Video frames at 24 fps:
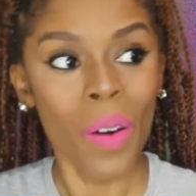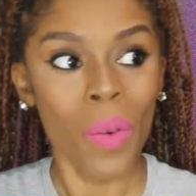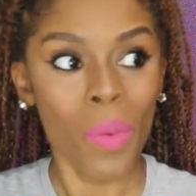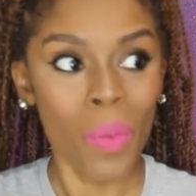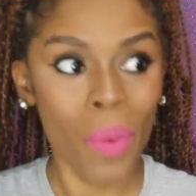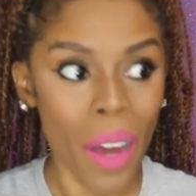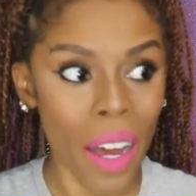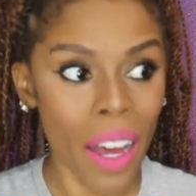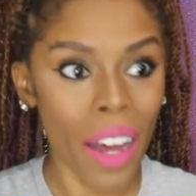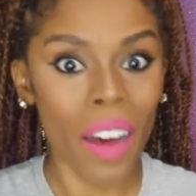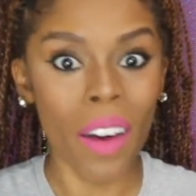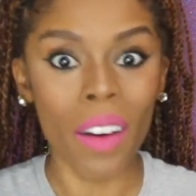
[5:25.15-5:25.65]

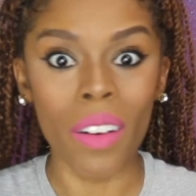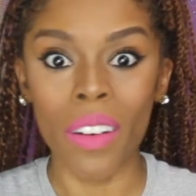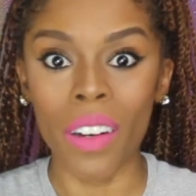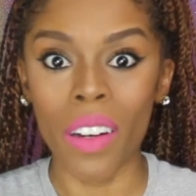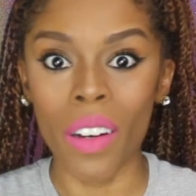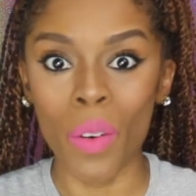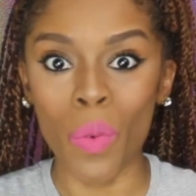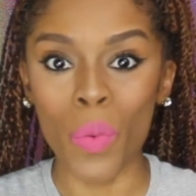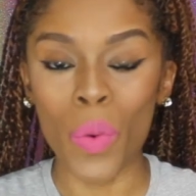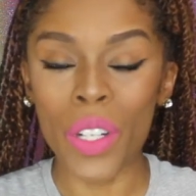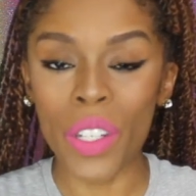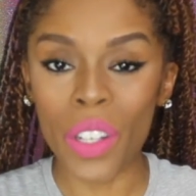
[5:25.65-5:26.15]

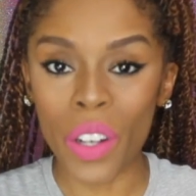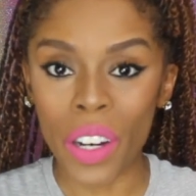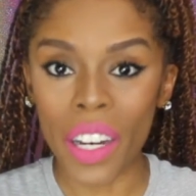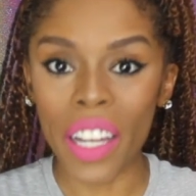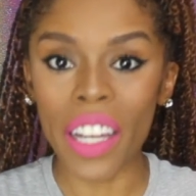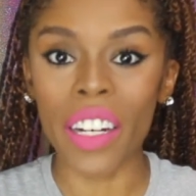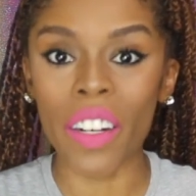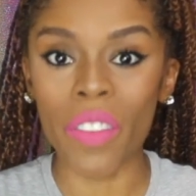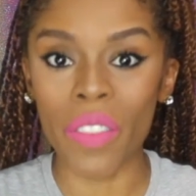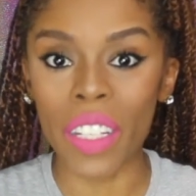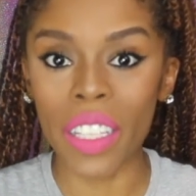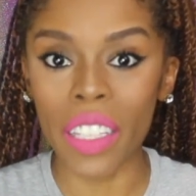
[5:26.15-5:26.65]
Well, when you're
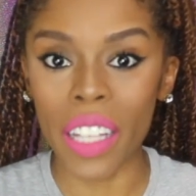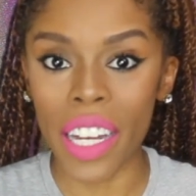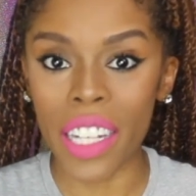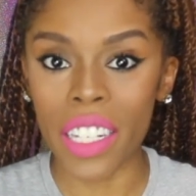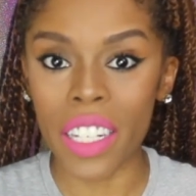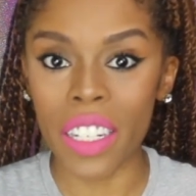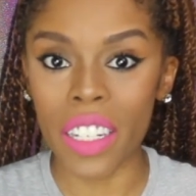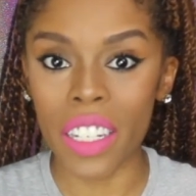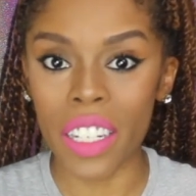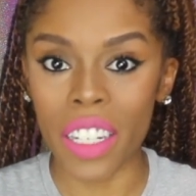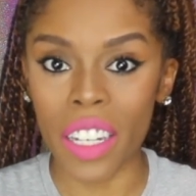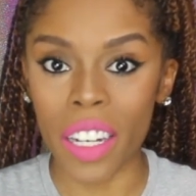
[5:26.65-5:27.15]
in a
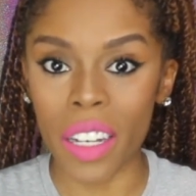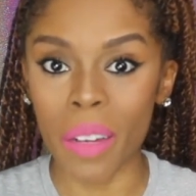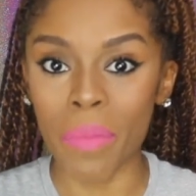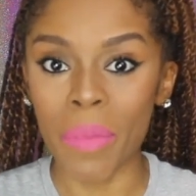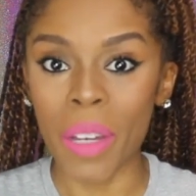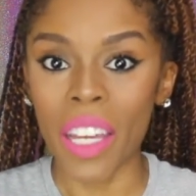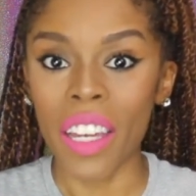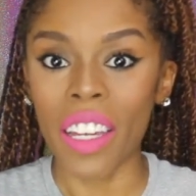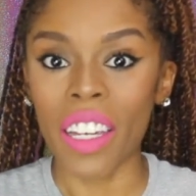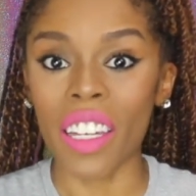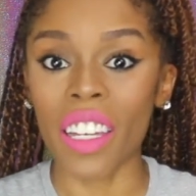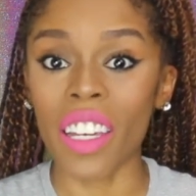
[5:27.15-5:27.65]

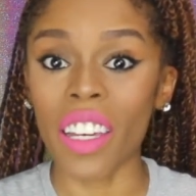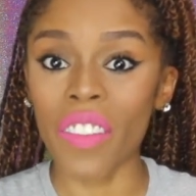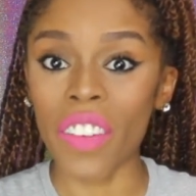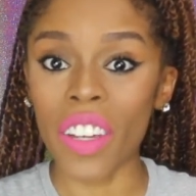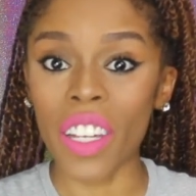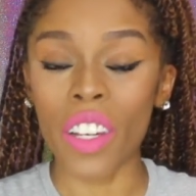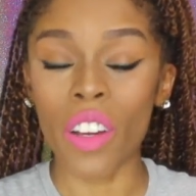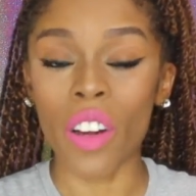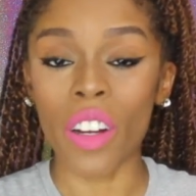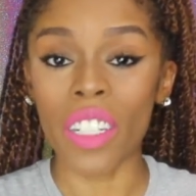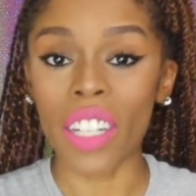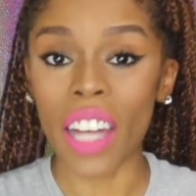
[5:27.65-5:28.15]
relationship,
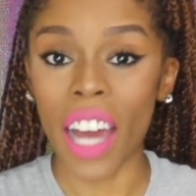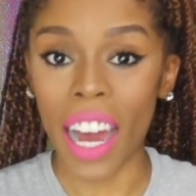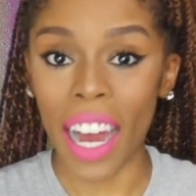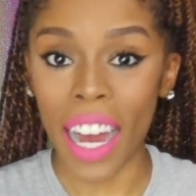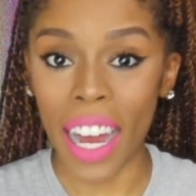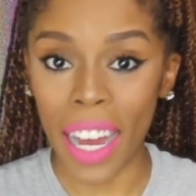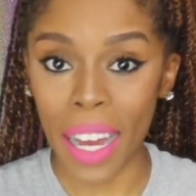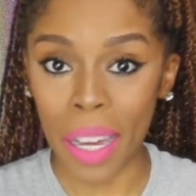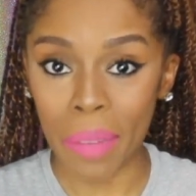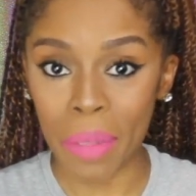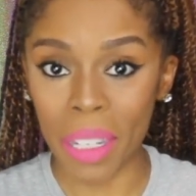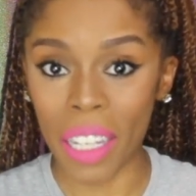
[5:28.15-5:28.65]
giving your
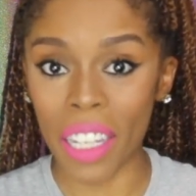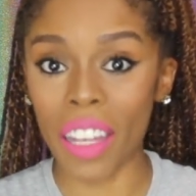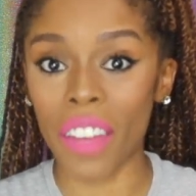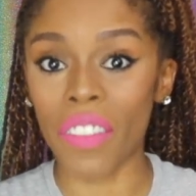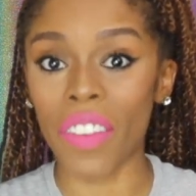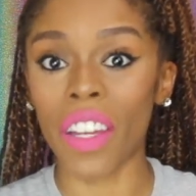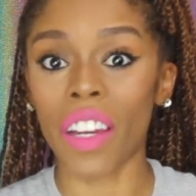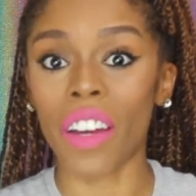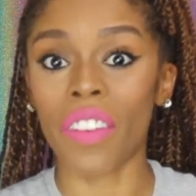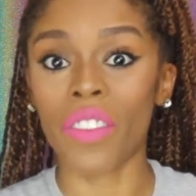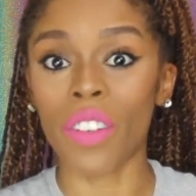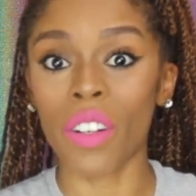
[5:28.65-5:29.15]
time and
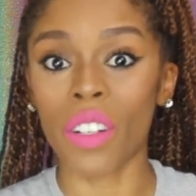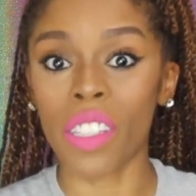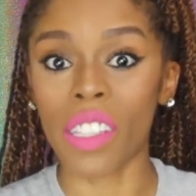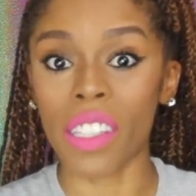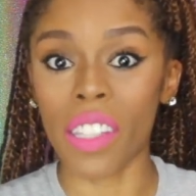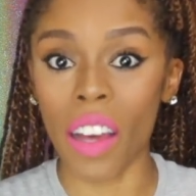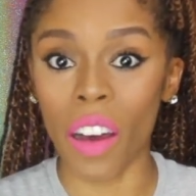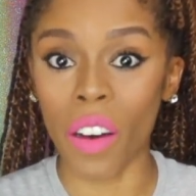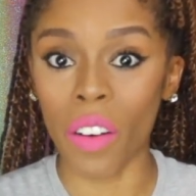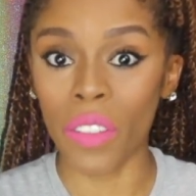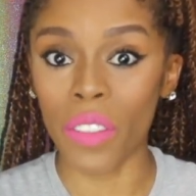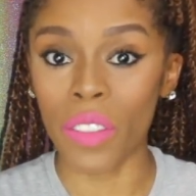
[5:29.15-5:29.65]
giving of
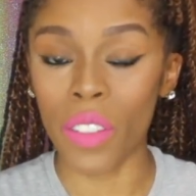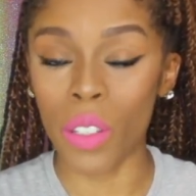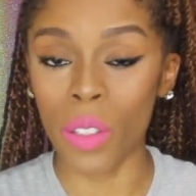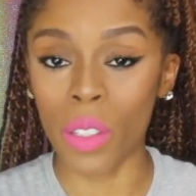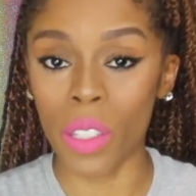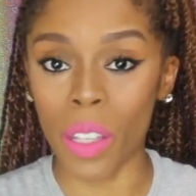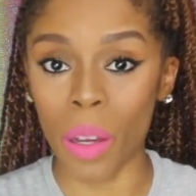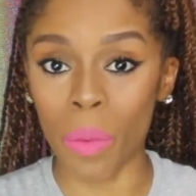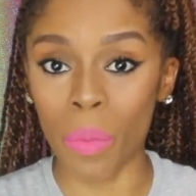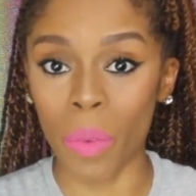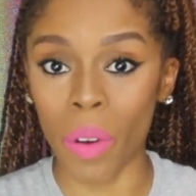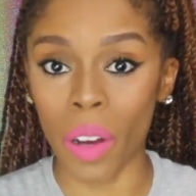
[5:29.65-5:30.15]
yourself to
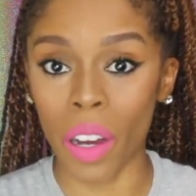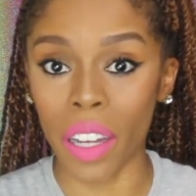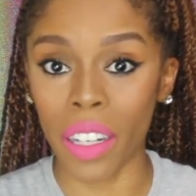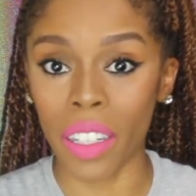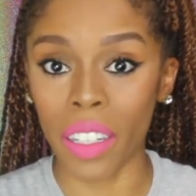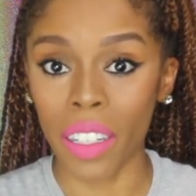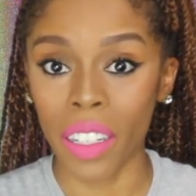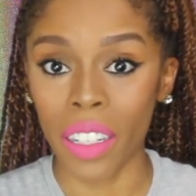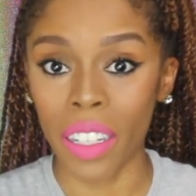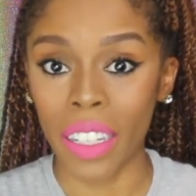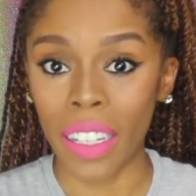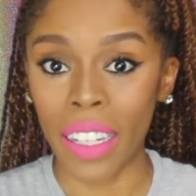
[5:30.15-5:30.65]

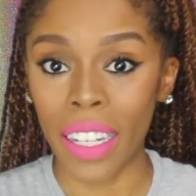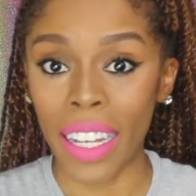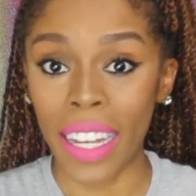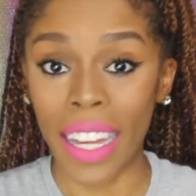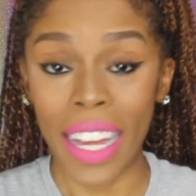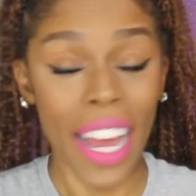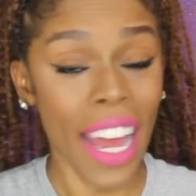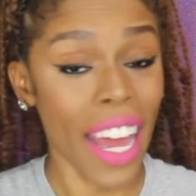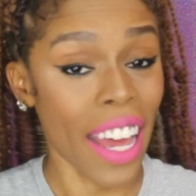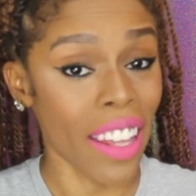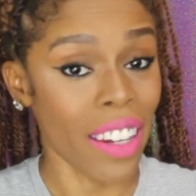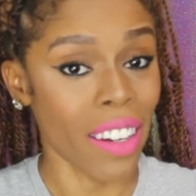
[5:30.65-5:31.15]
someone,
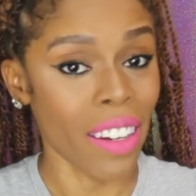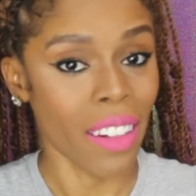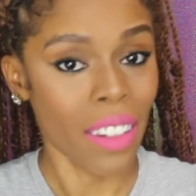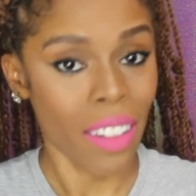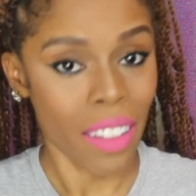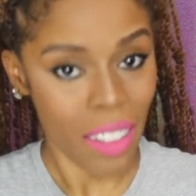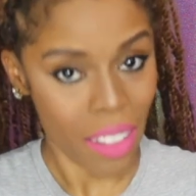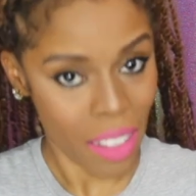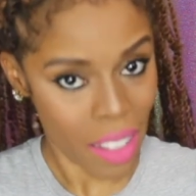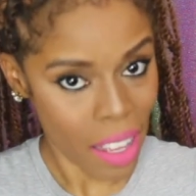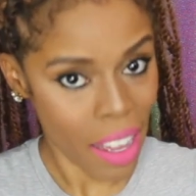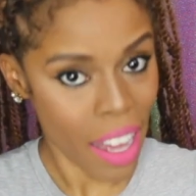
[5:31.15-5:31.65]
and
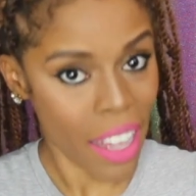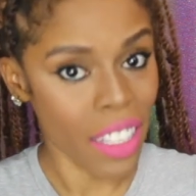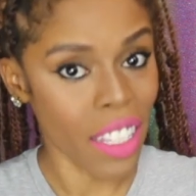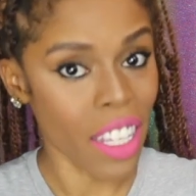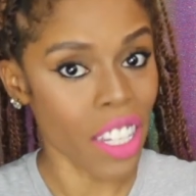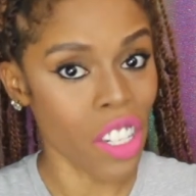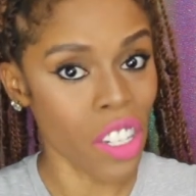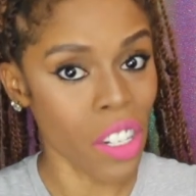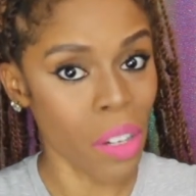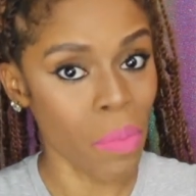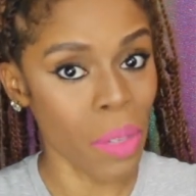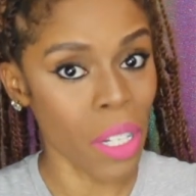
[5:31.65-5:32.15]
as
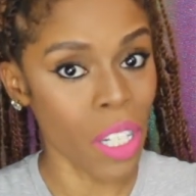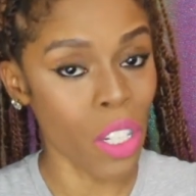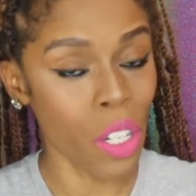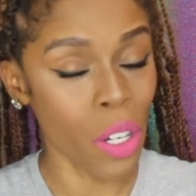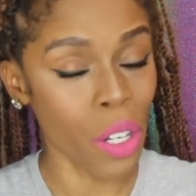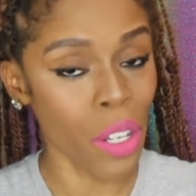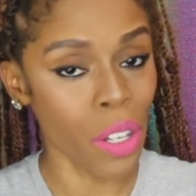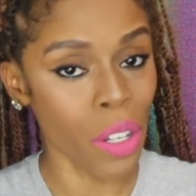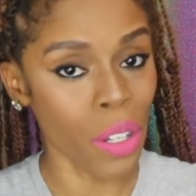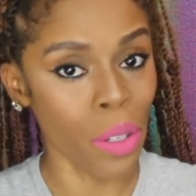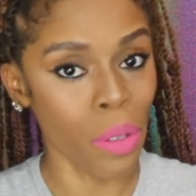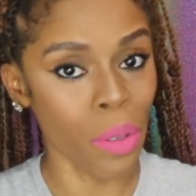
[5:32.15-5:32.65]
they should be
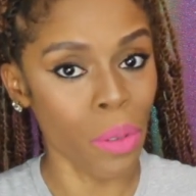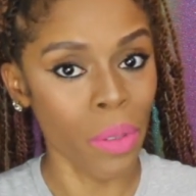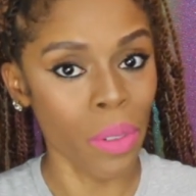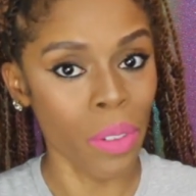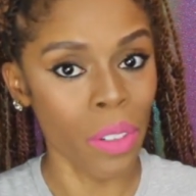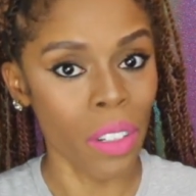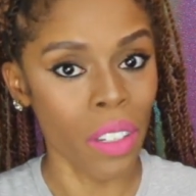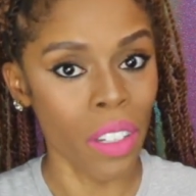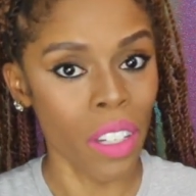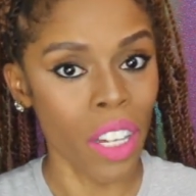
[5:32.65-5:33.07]
to you,